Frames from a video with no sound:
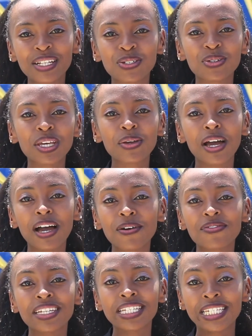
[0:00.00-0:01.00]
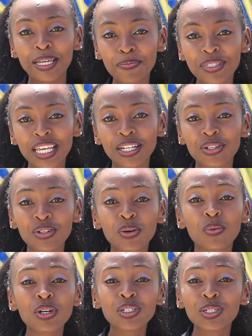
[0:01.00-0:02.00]
today you have the tips and you know
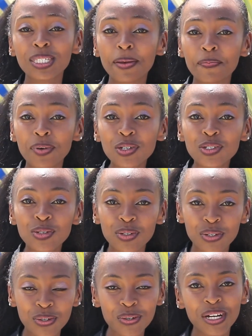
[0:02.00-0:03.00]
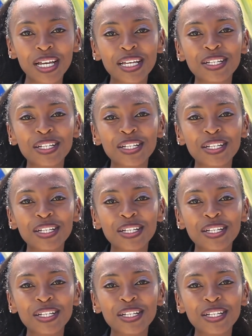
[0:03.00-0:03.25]
what you're supposed to do